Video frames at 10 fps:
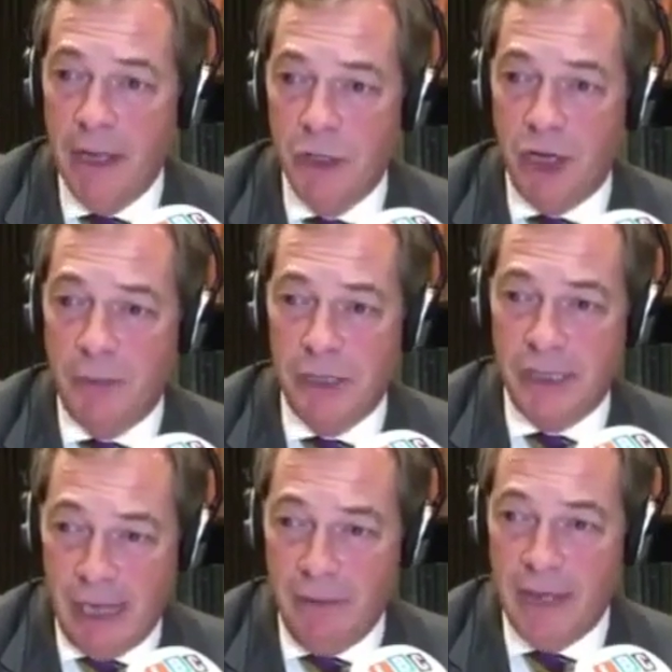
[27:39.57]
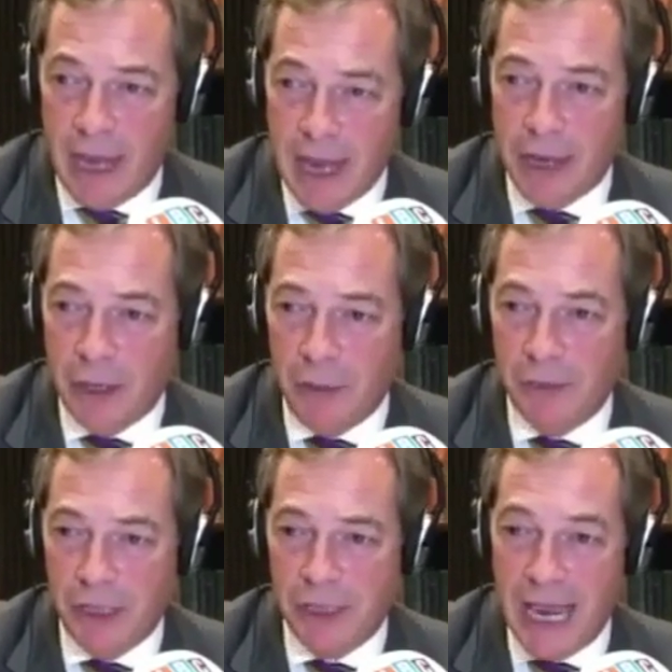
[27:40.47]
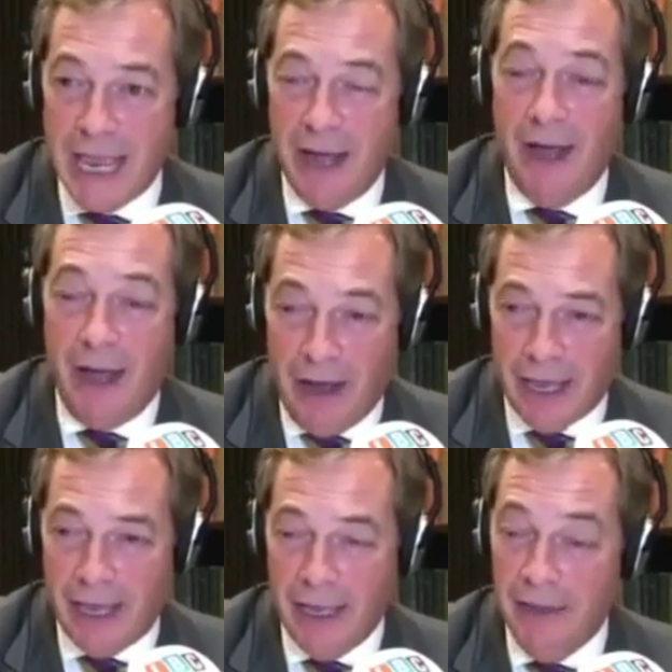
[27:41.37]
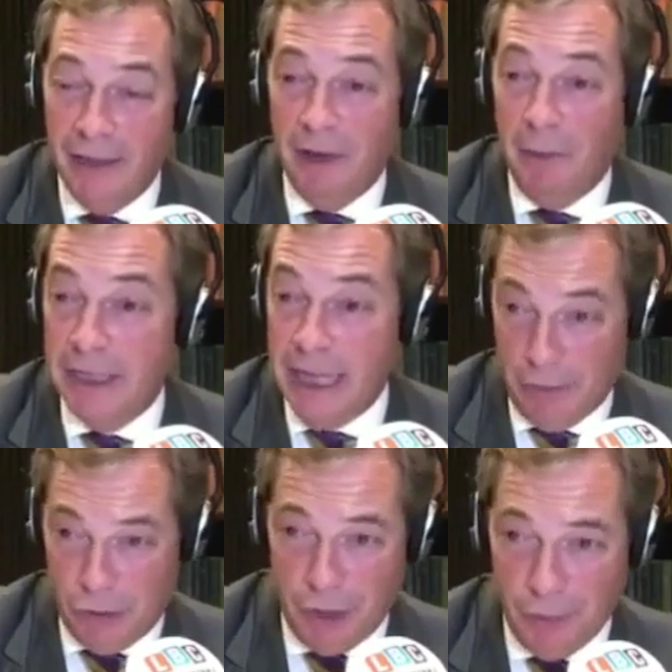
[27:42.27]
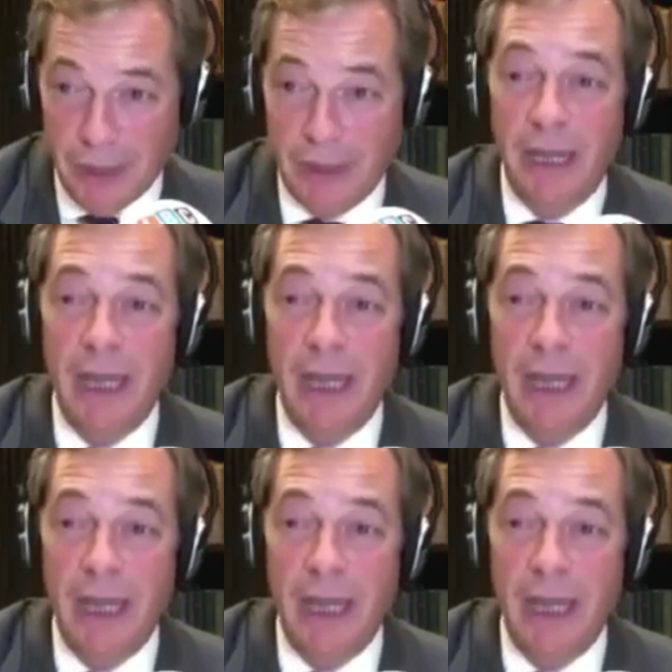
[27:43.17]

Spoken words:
She must tell the EU to take a hike, though I doubt she will.